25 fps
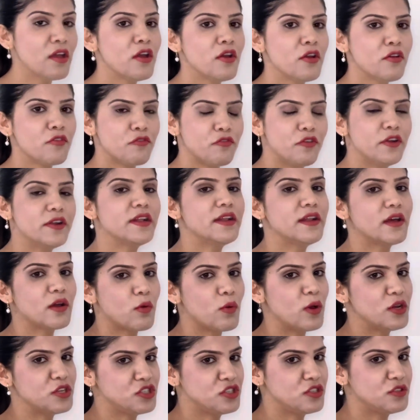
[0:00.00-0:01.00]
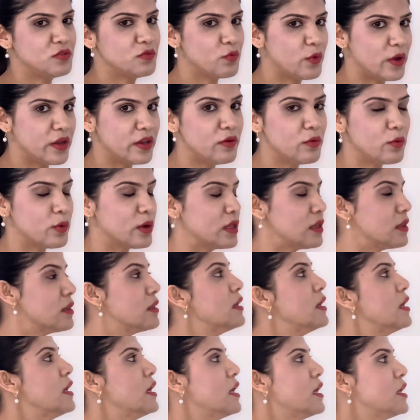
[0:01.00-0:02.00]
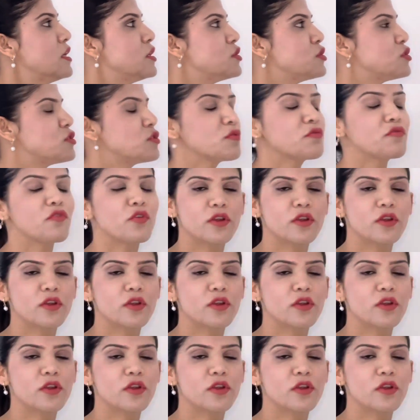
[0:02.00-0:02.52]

fit in a question very well. So for